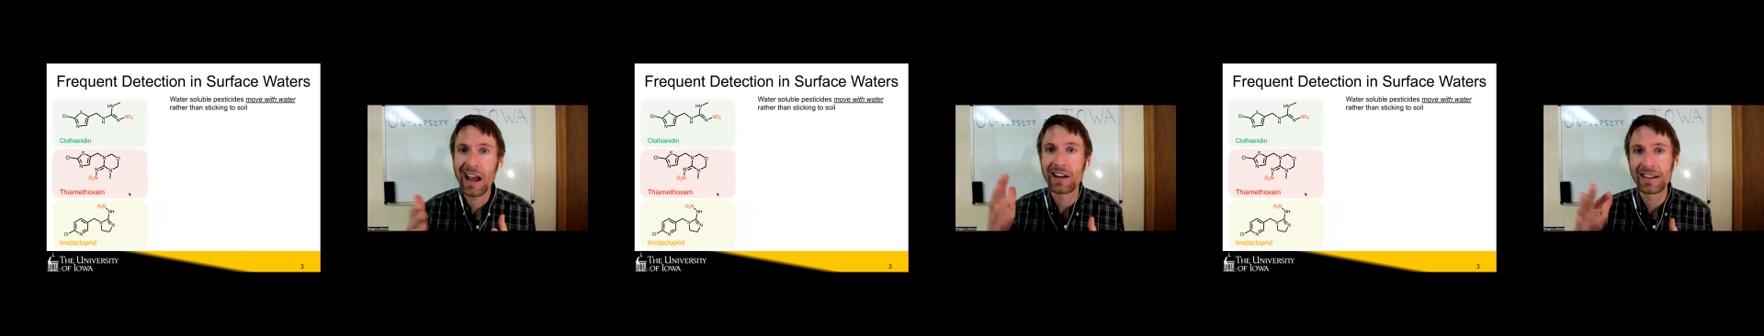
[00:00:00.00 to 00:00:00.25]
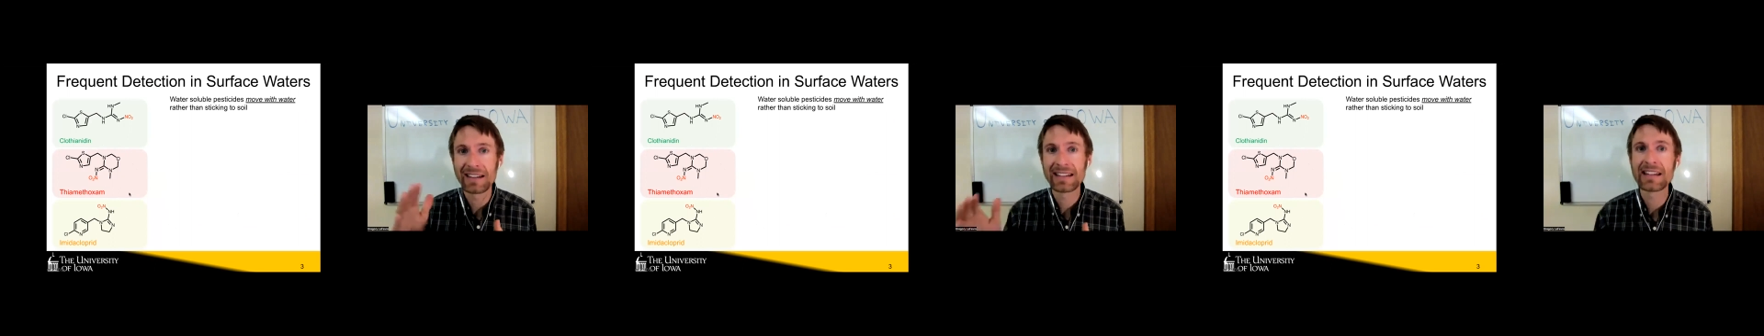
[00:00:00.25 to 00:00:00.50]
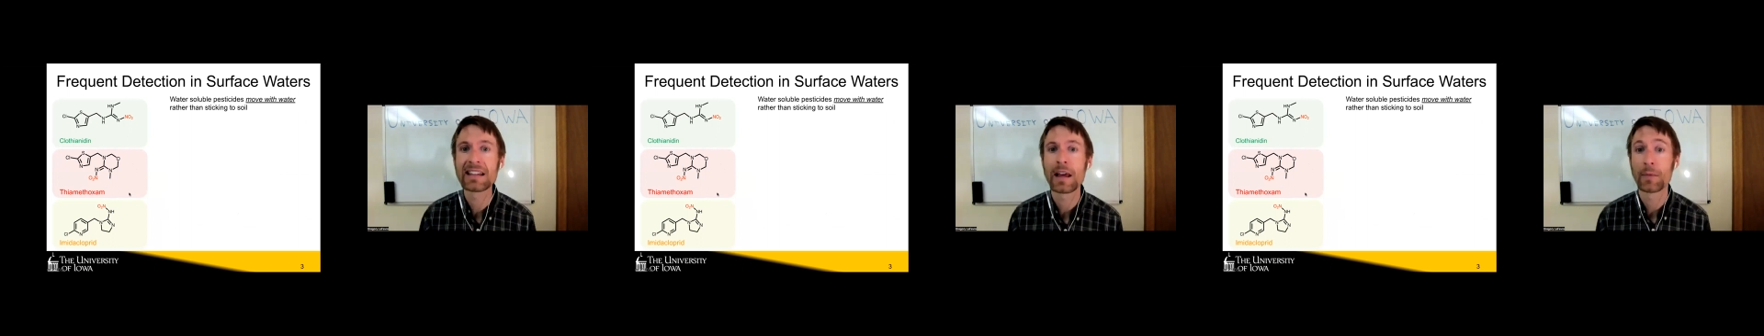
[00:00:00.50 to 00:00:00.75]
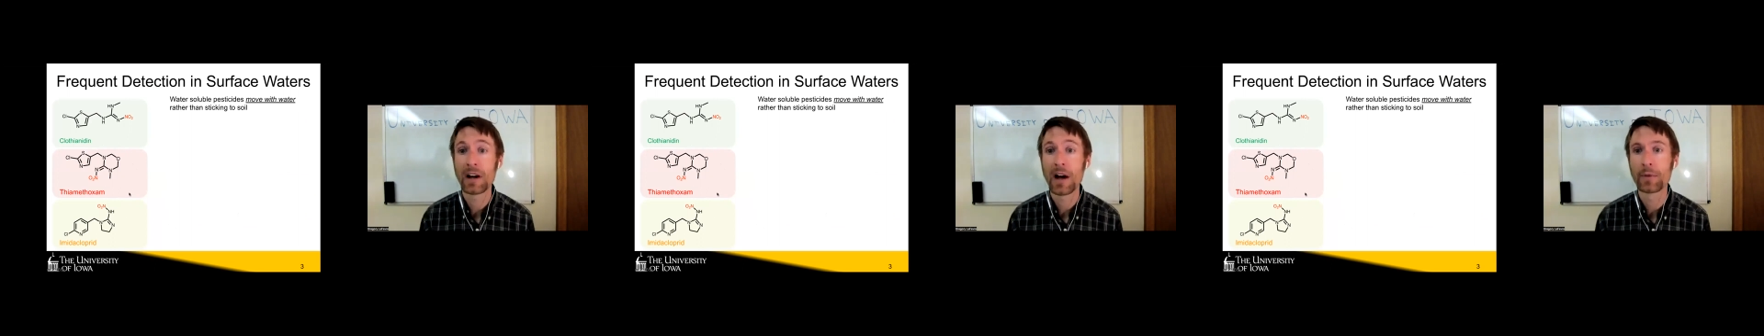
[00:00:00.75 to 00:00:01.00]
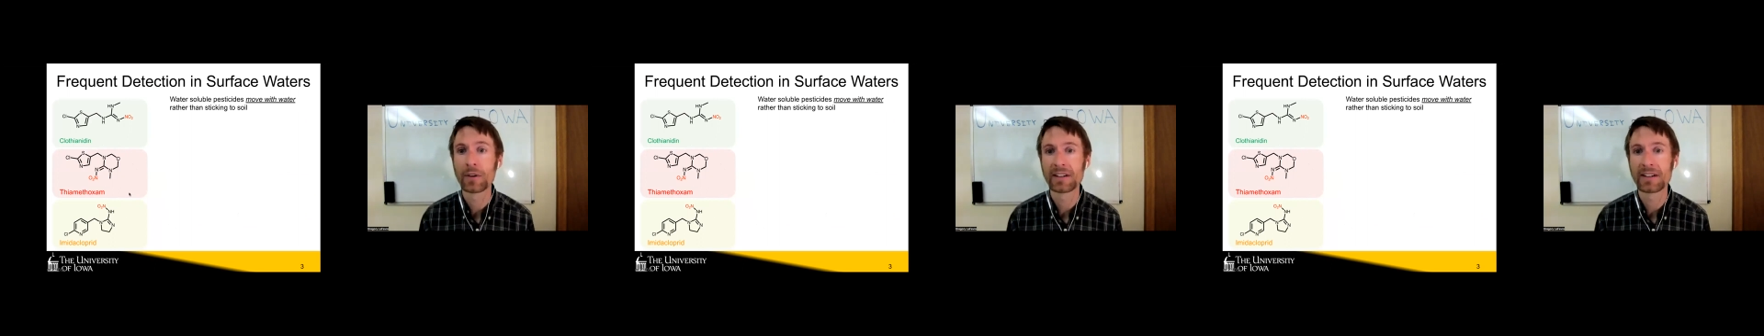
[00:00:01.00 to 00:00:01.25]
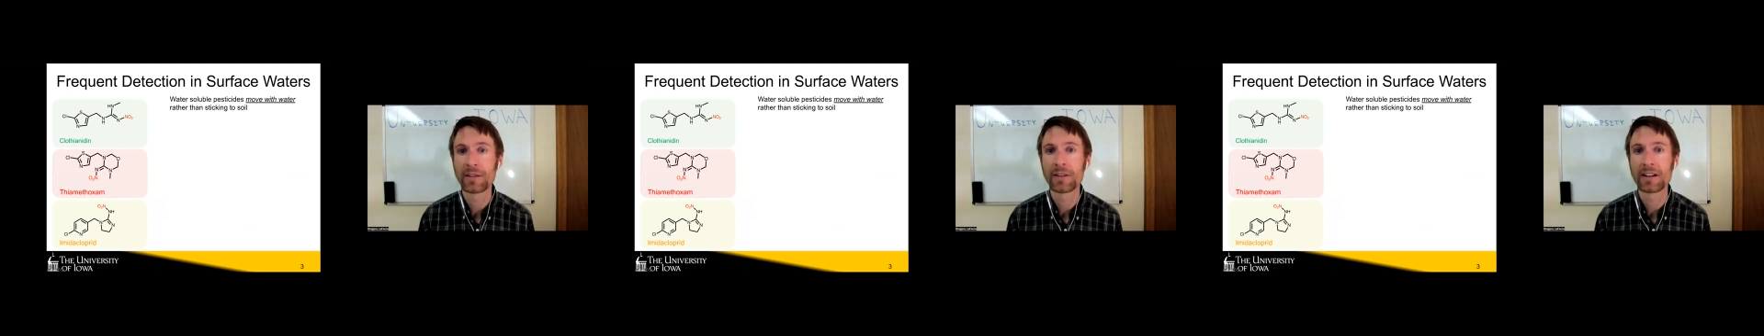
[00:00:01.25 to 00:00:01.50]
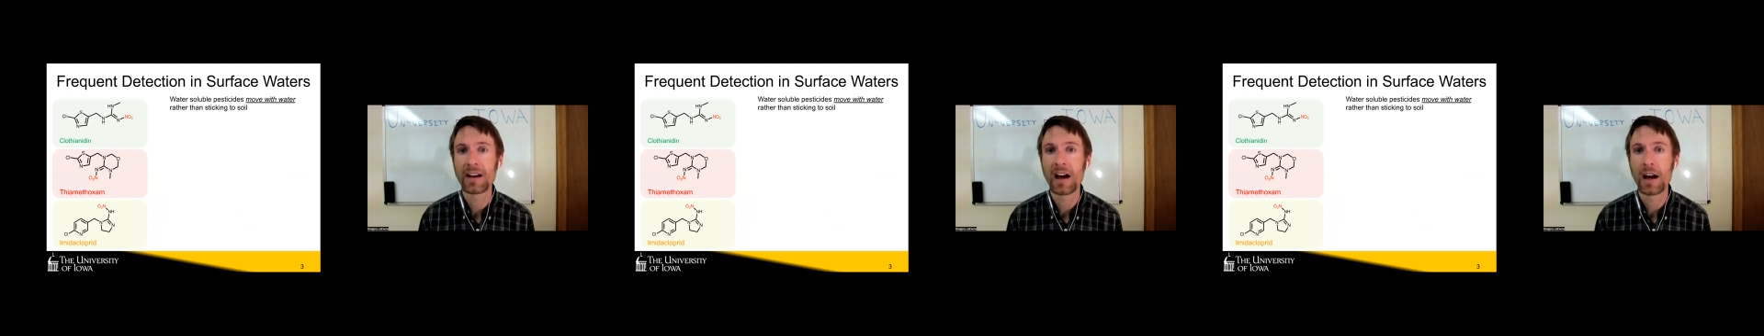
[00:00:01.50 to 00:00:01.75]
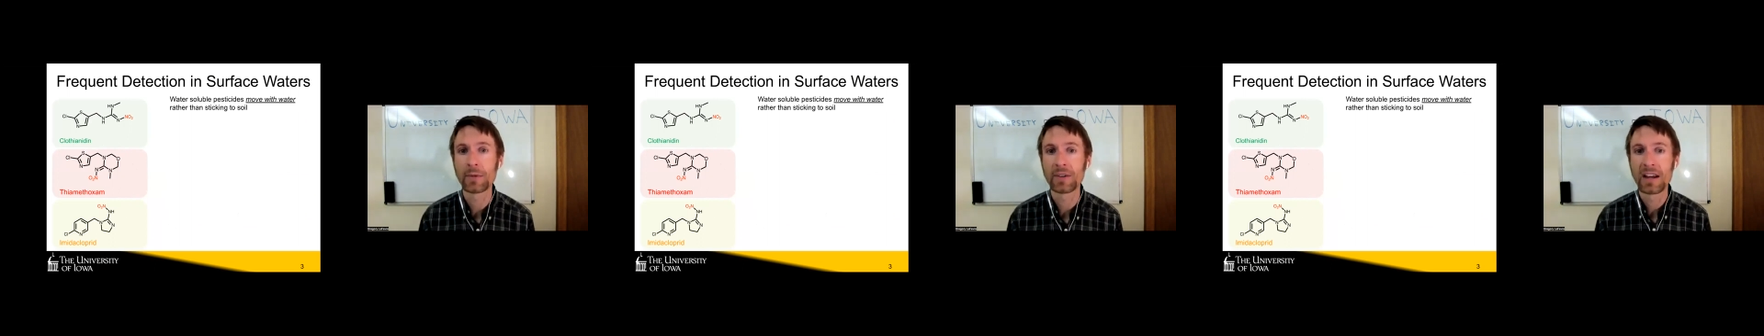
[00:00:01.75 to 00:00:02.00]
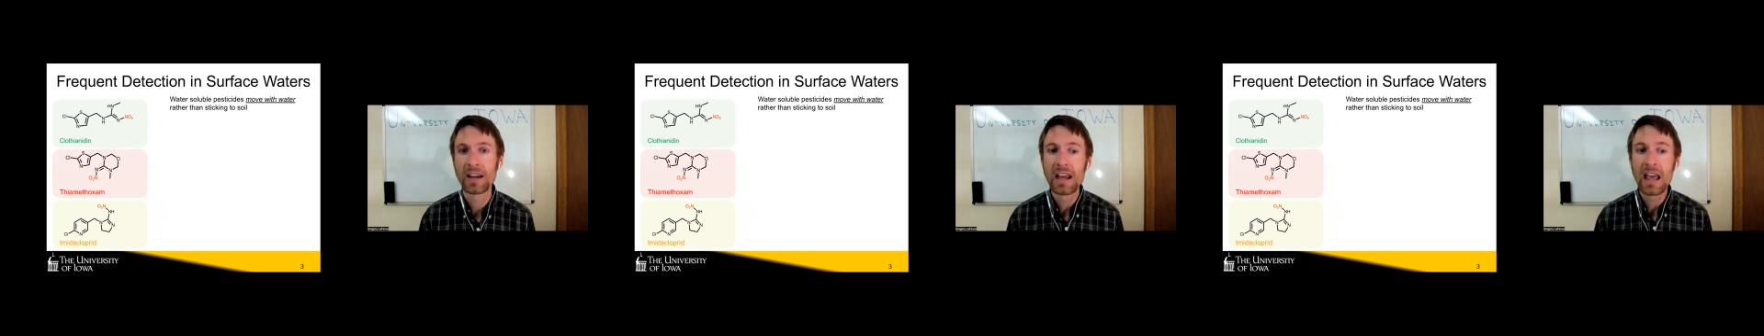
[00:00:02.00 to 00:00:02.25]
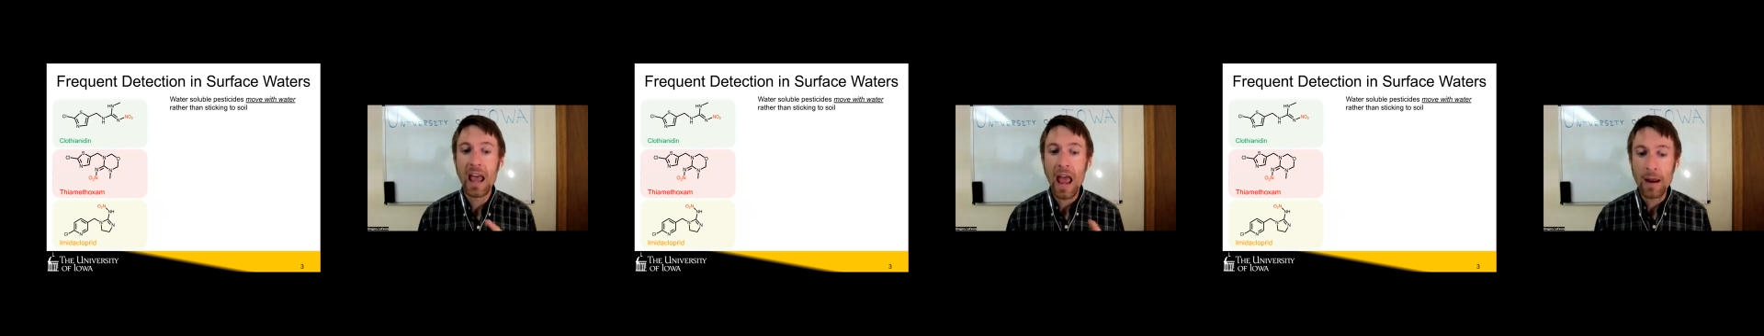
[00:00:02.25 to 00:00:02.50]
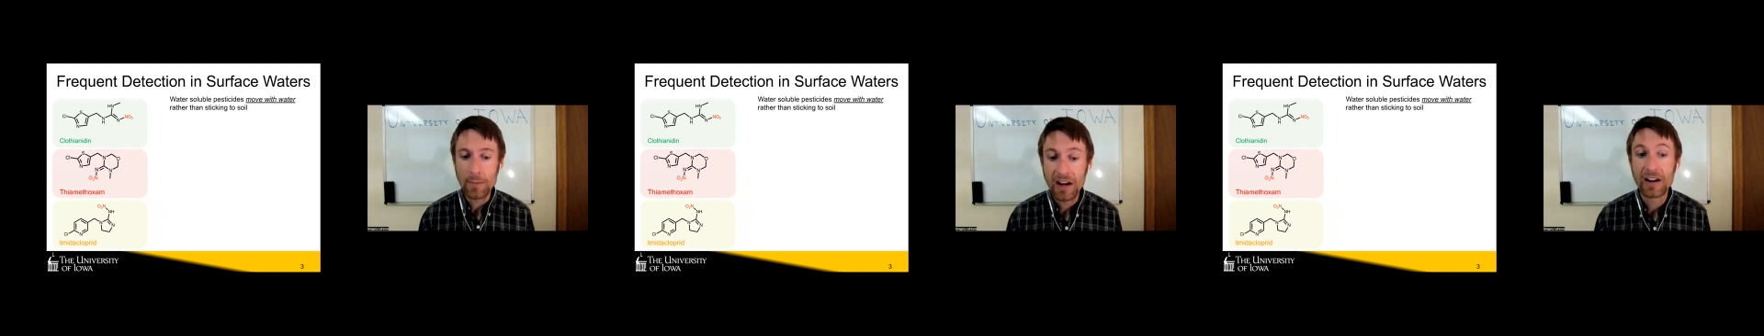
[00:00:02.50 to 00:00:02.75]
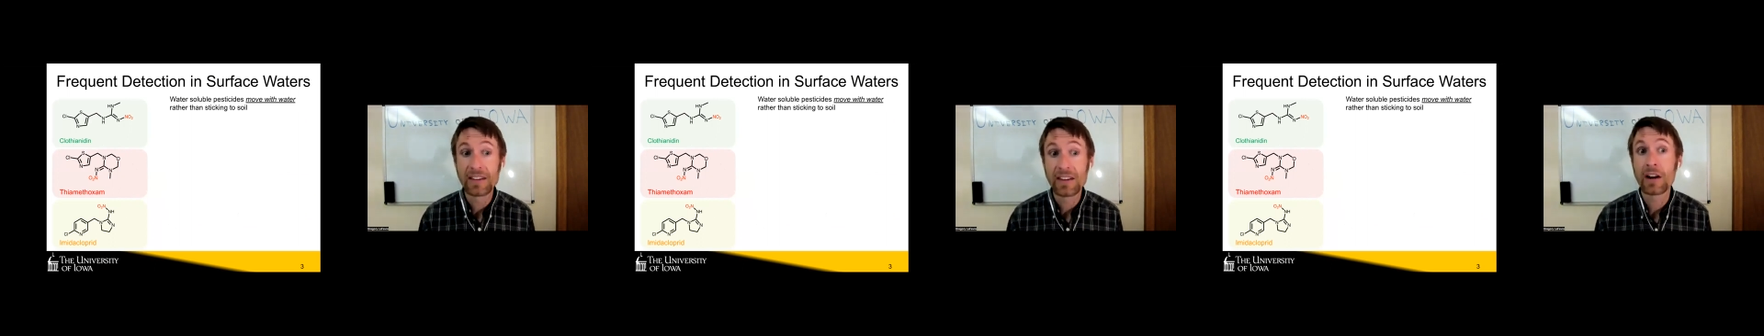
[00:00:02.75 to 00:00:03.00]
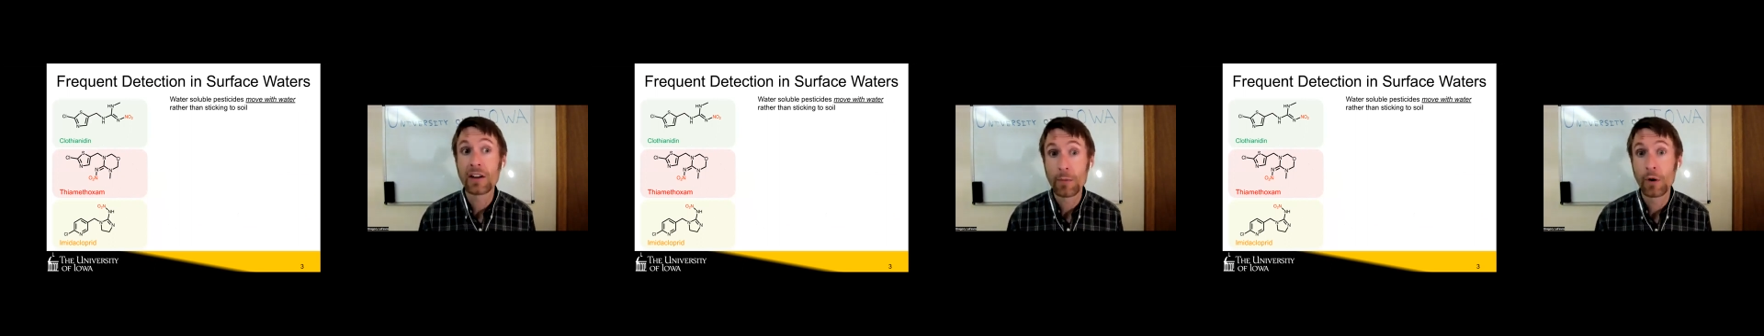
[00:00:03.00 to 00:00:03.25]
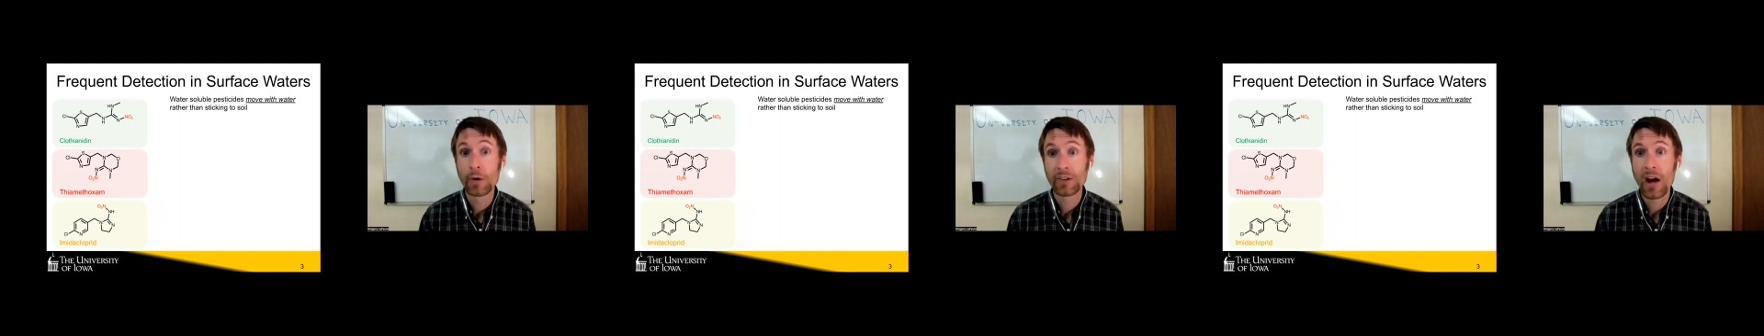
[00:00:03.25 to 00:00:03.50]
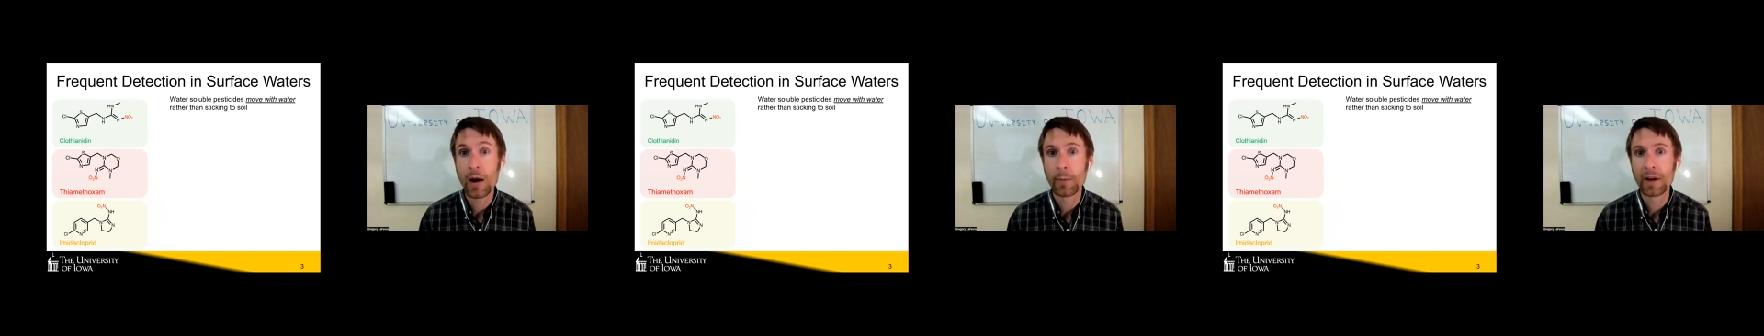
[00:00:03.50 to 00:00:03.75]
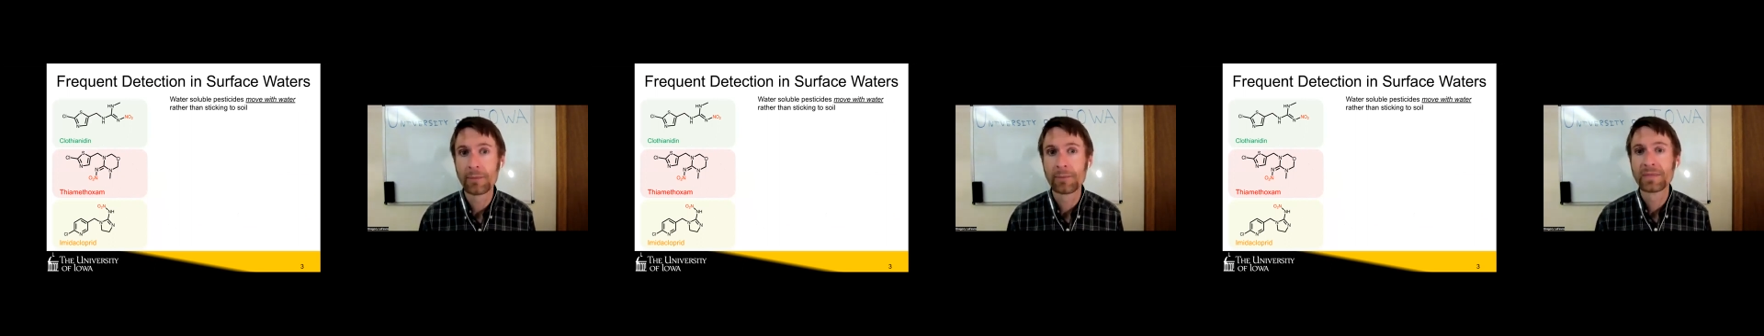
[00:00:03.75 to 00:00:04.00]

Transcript: of see them a couple of different times, and because they are the most common.